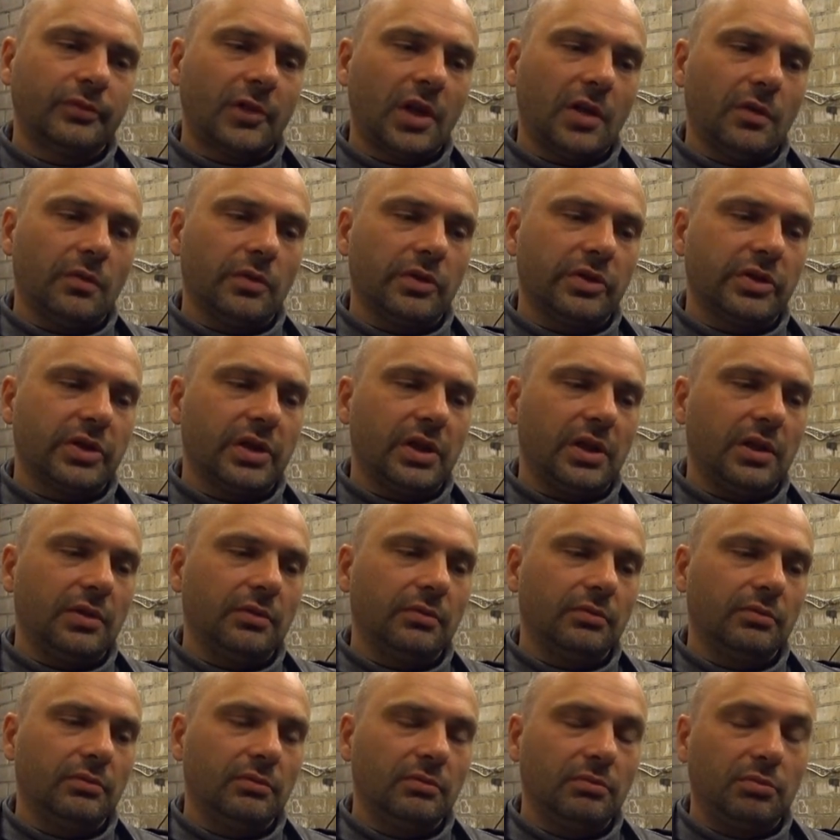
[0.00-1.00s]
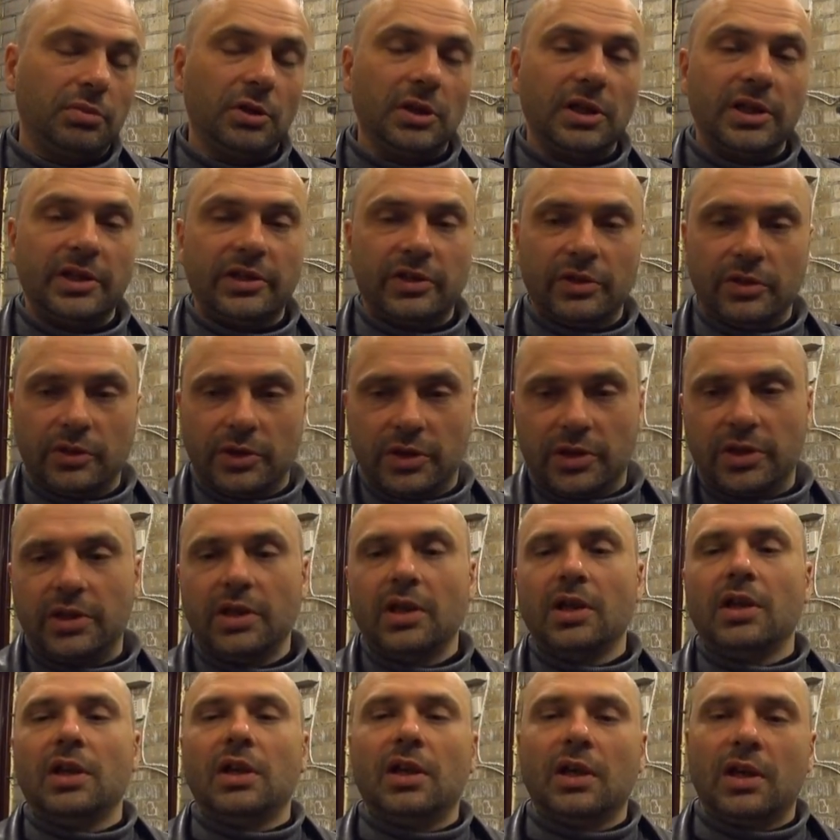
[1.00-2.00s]
I would say. Plus, it's
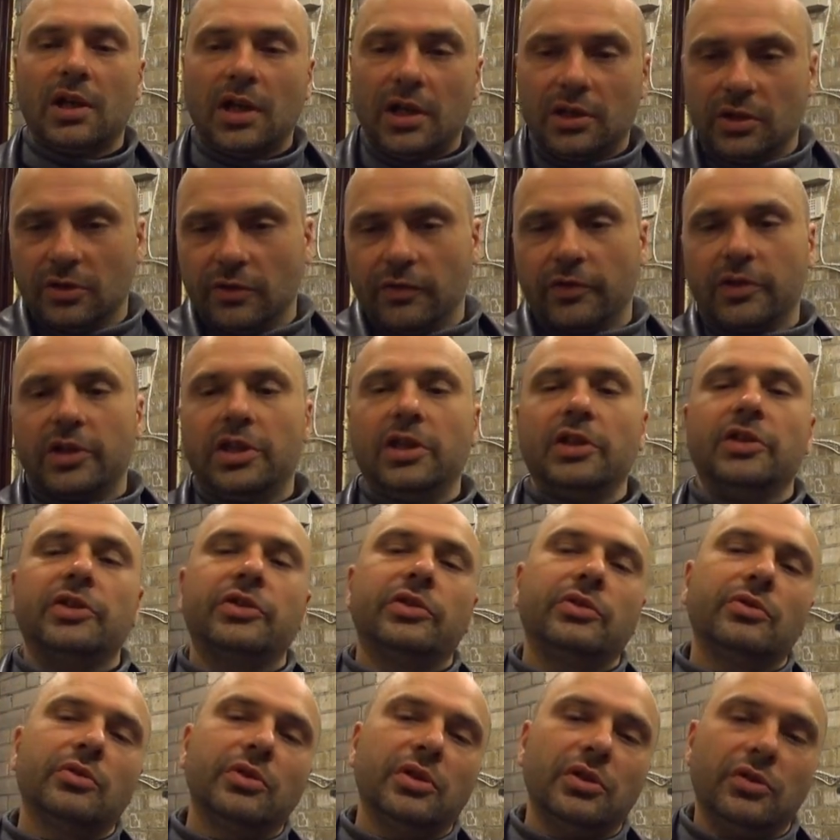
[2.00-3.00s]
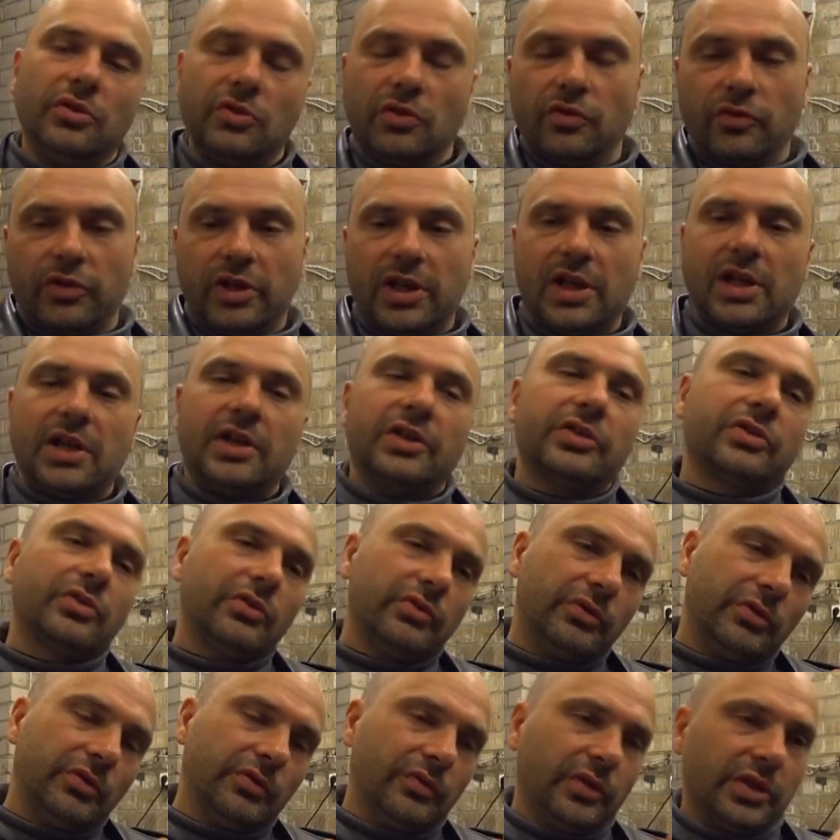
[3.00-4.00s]
kind of kicks you into the ass
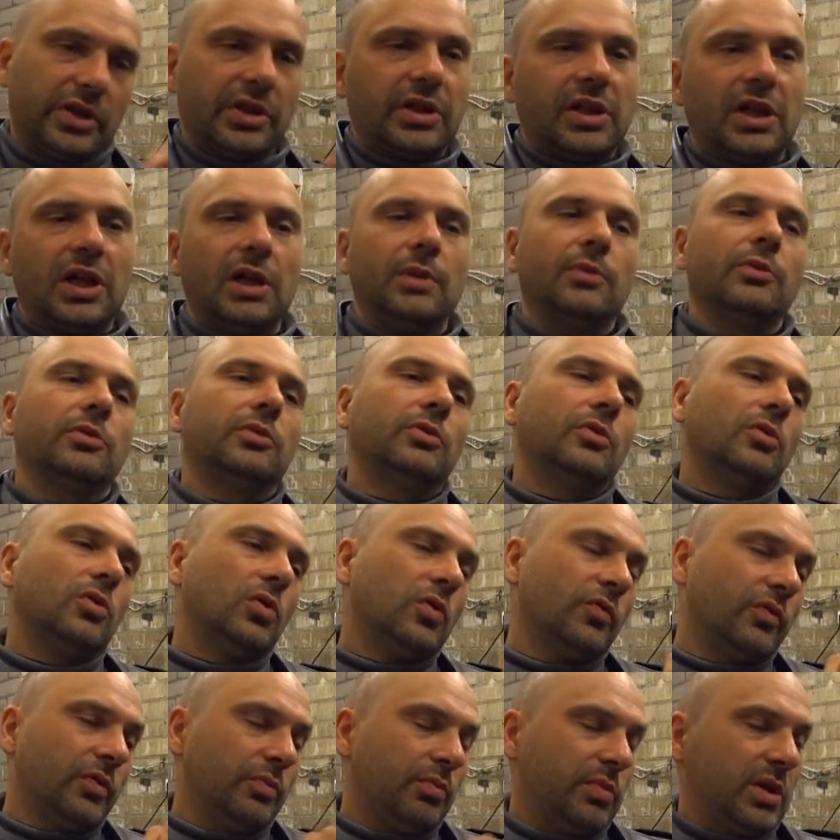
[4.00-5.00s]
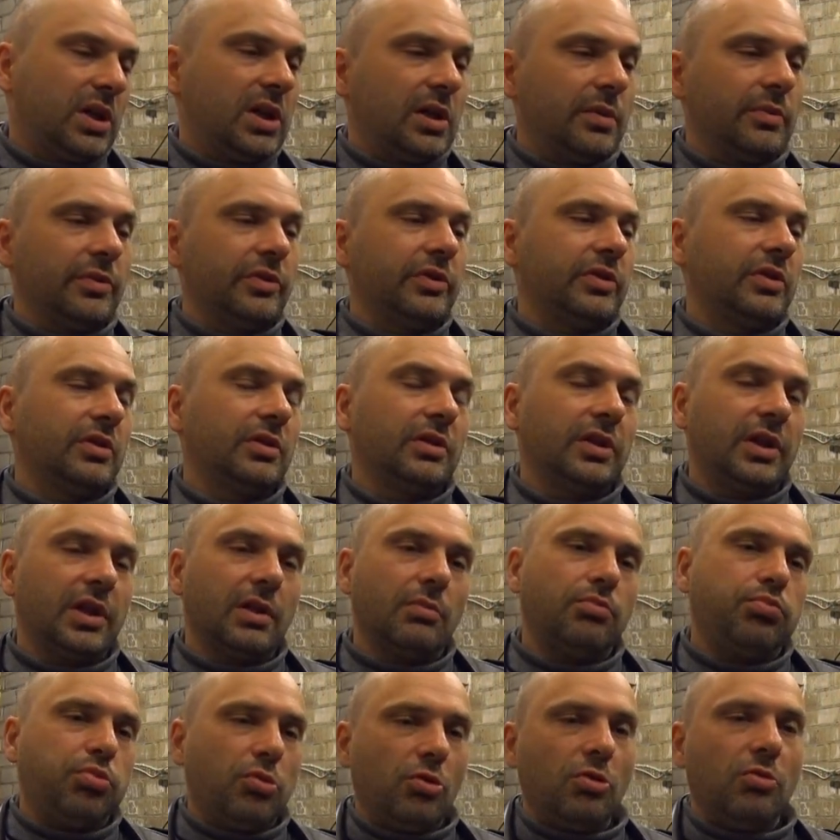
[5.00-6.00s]
all the time on all the bumps,
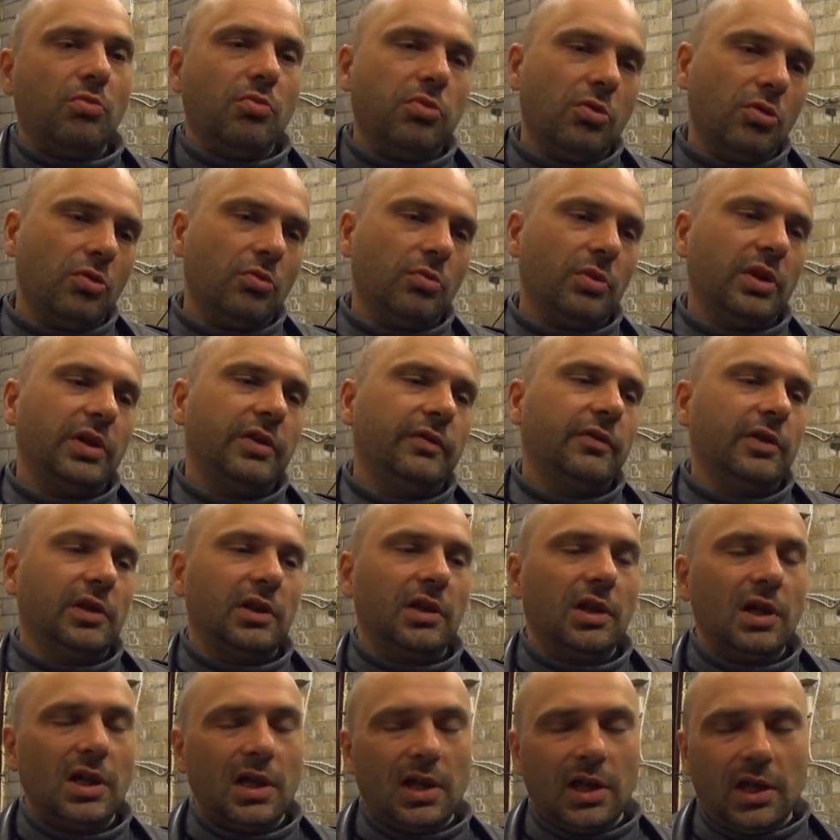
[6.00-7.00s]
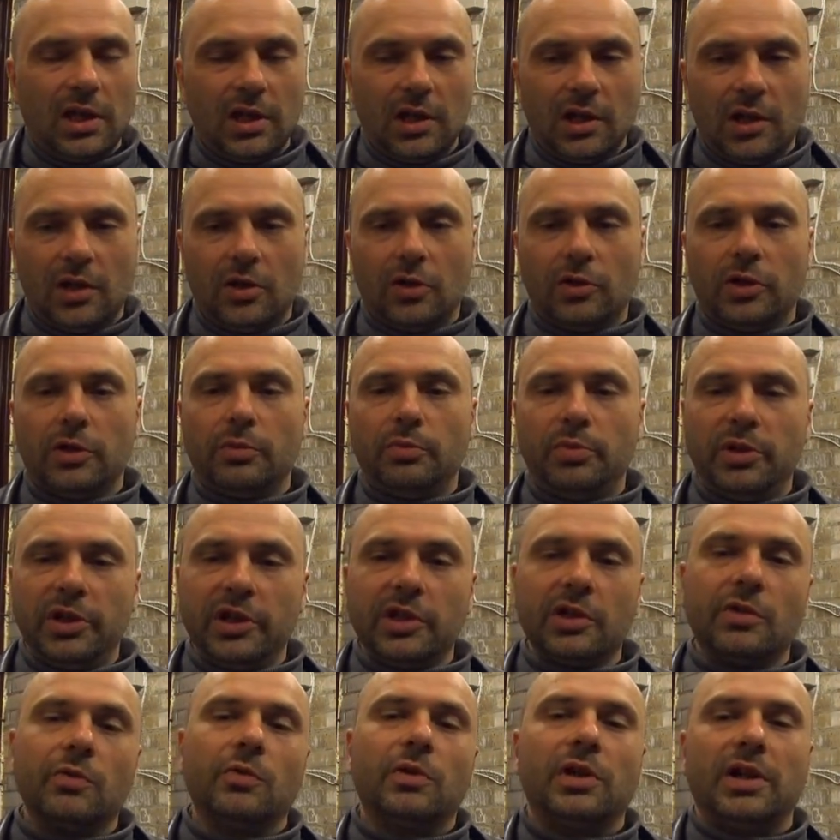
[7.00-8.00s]
like boom, boom, and even on the
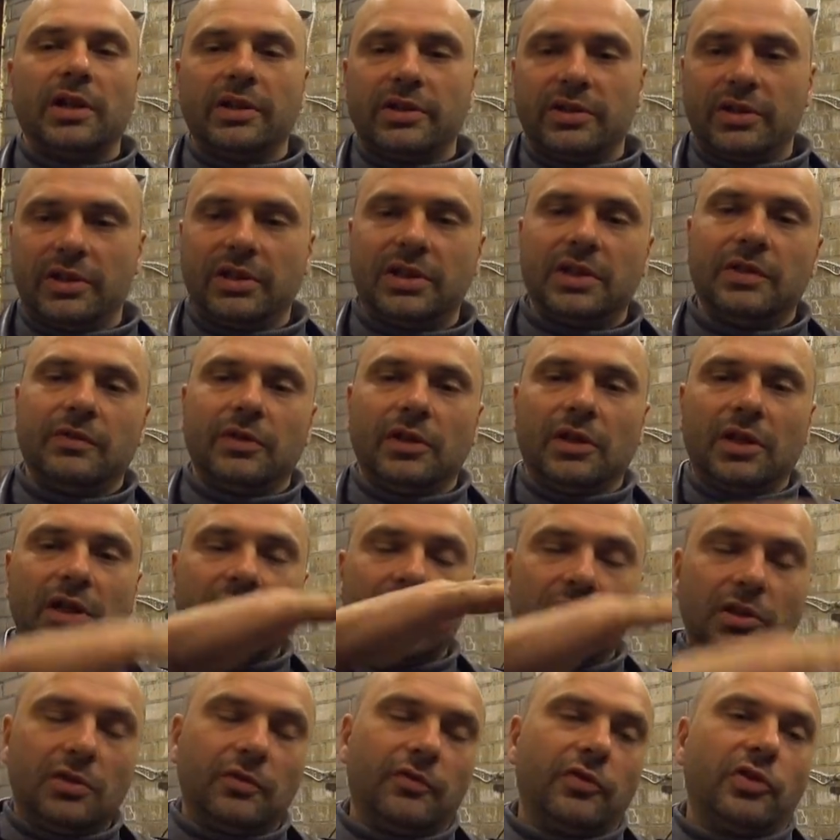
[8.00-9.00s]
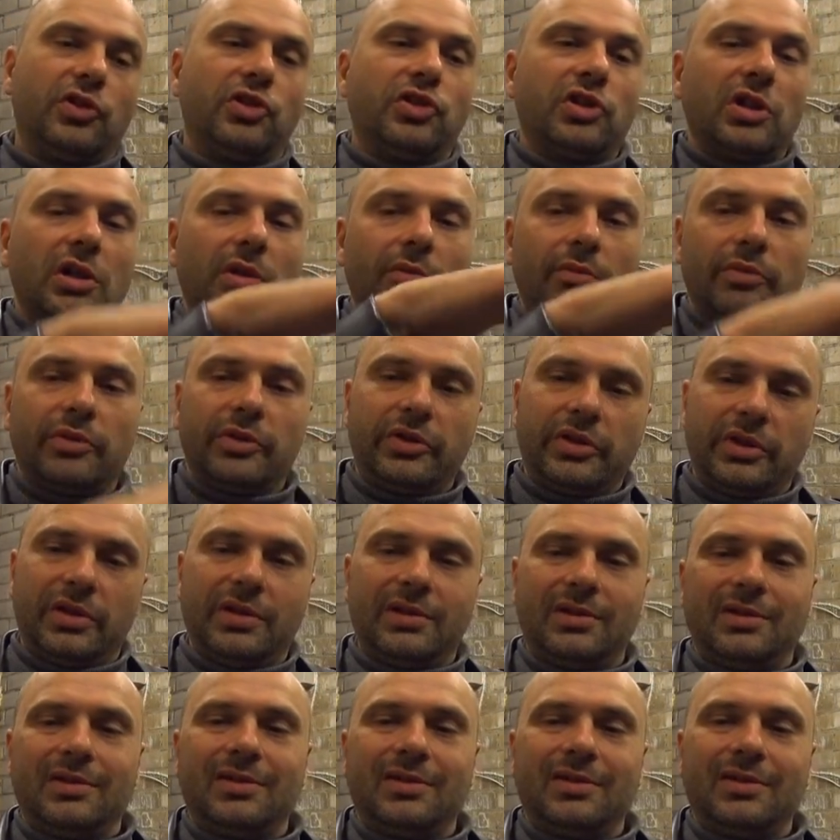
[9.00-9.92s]
bigger ones, it even kind of jumps.